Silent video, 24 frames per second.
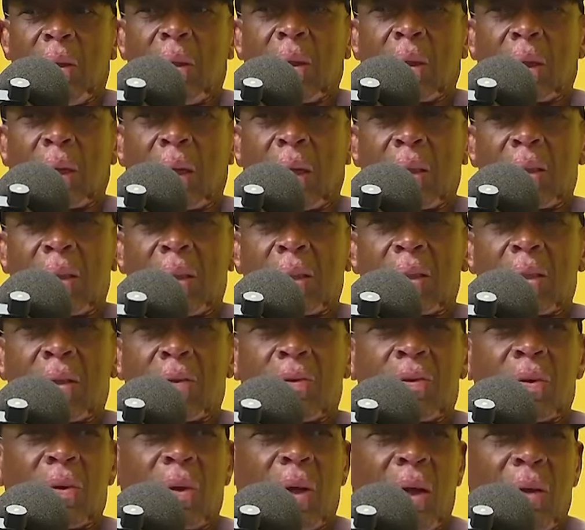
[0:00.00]
Kaizer
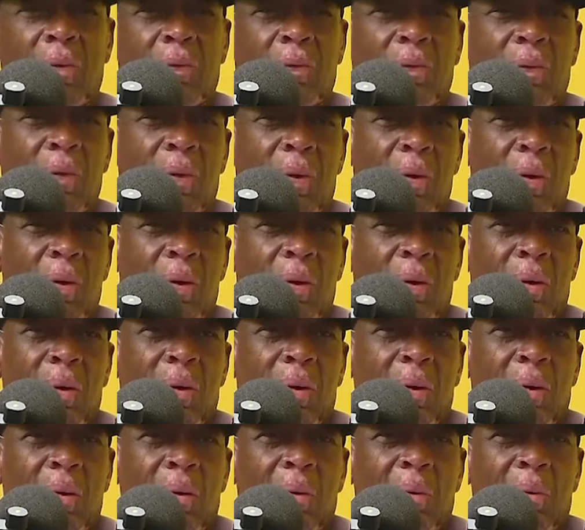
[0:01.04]
Chiefs we have
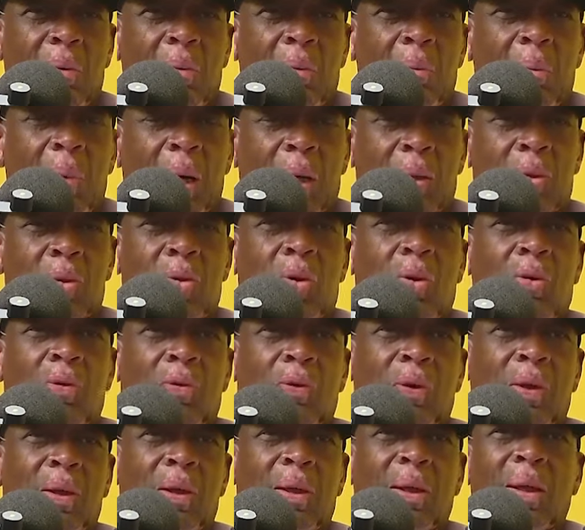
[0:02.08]

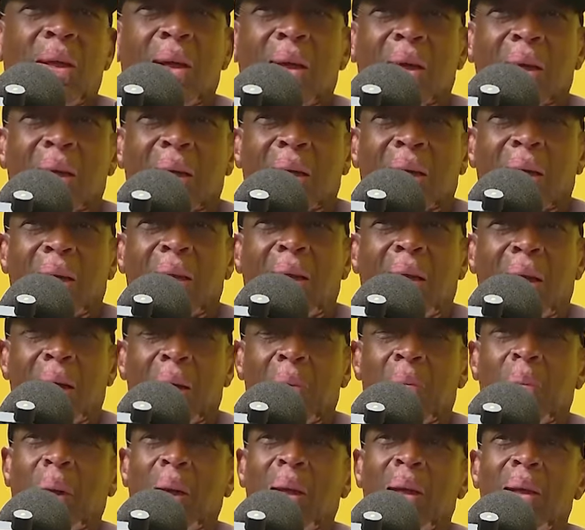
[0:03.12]
McTovi Gary
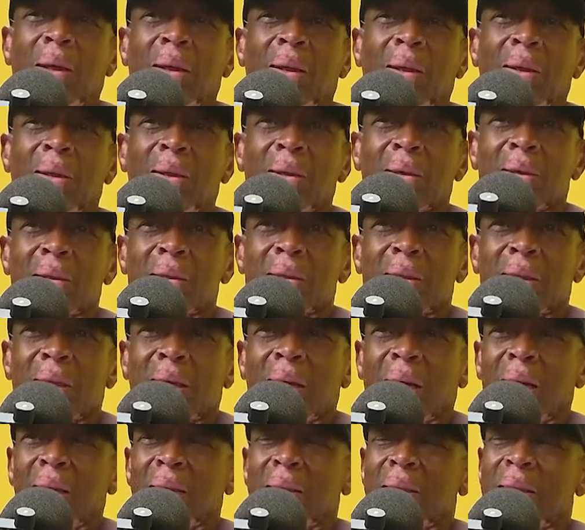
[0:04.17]
Bailey
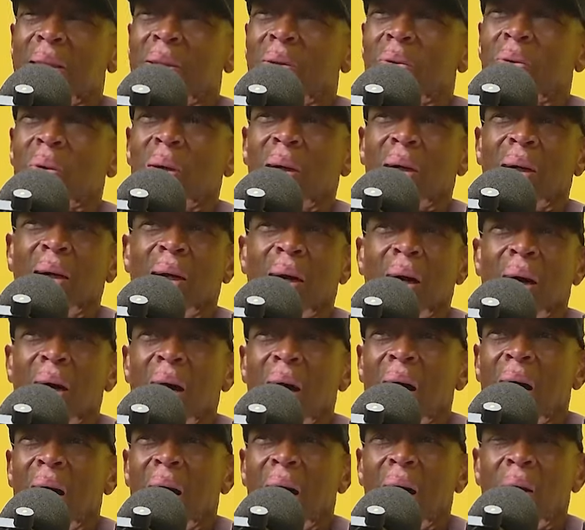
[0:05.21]
Scaratinto
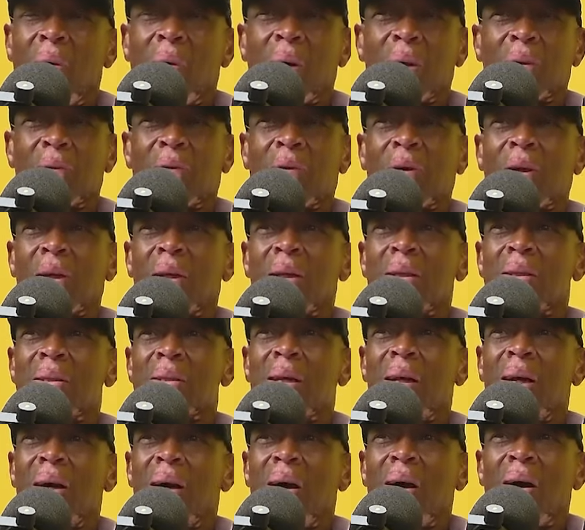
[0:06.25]
Howard Freese,
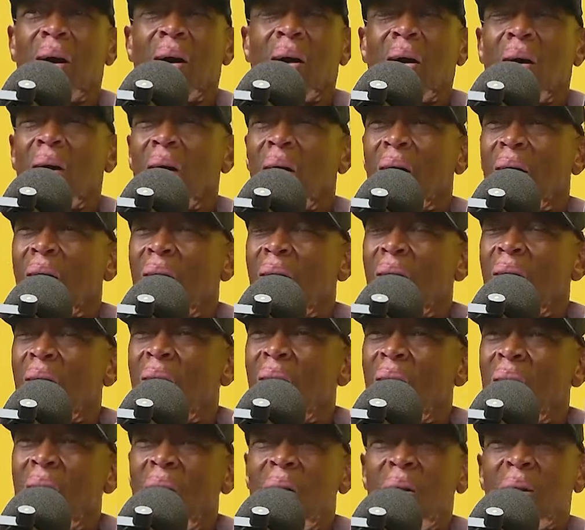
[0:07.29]

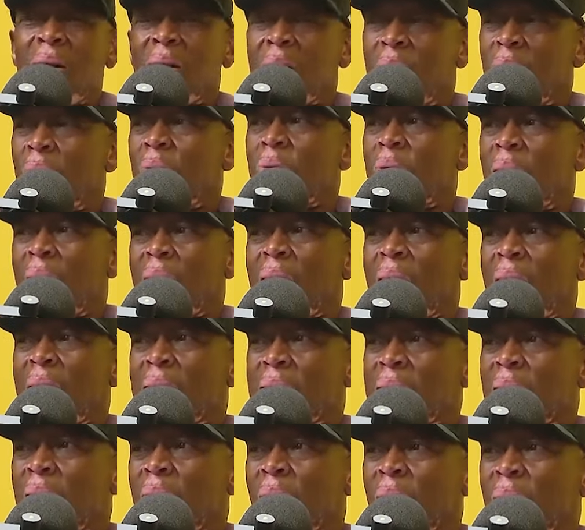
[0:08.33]
all the older guys.
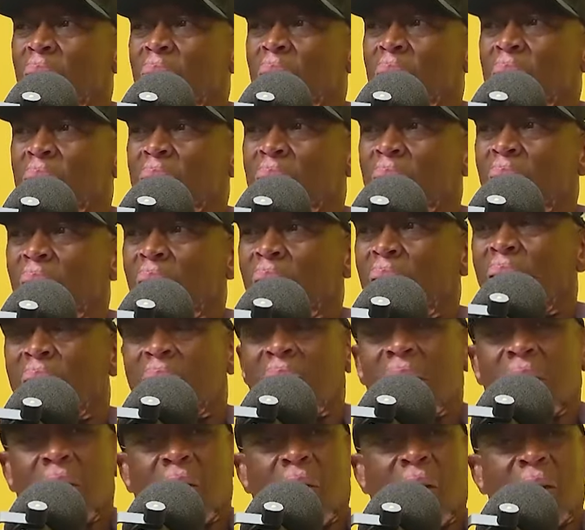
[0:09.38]
All the older like
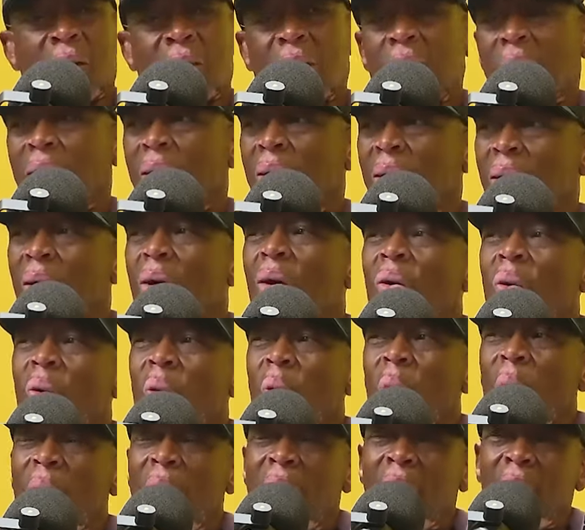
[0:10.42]
Chiefs, Nichis, like cheese.
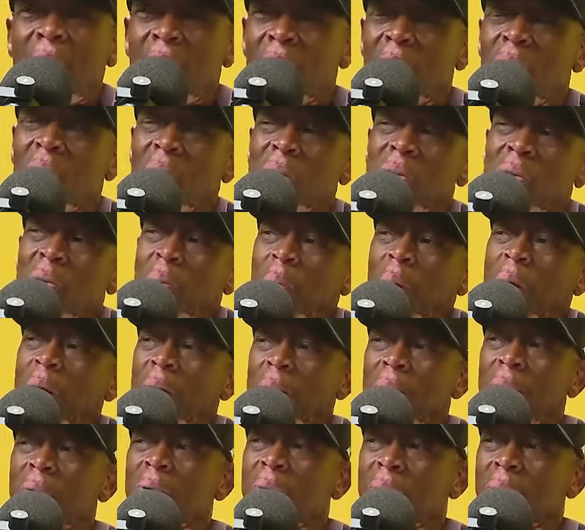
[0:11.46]
When are you going to play?
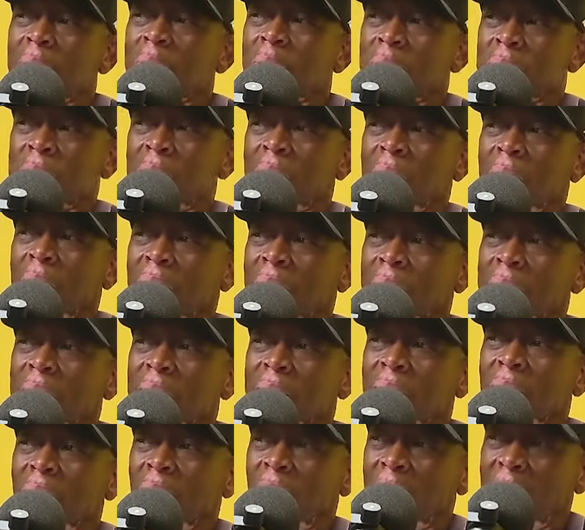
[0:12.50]

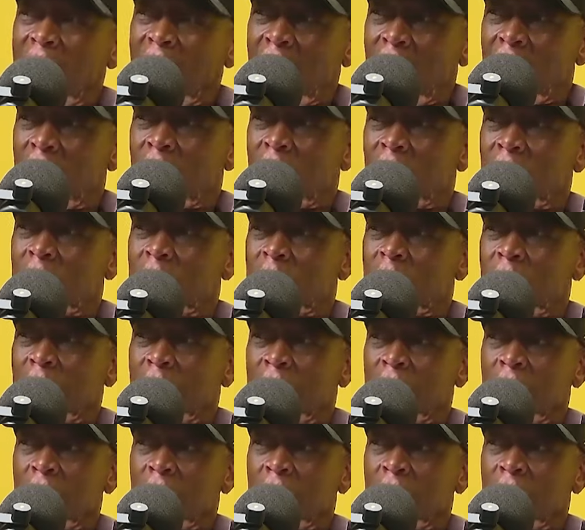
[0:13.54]
When are you going to play?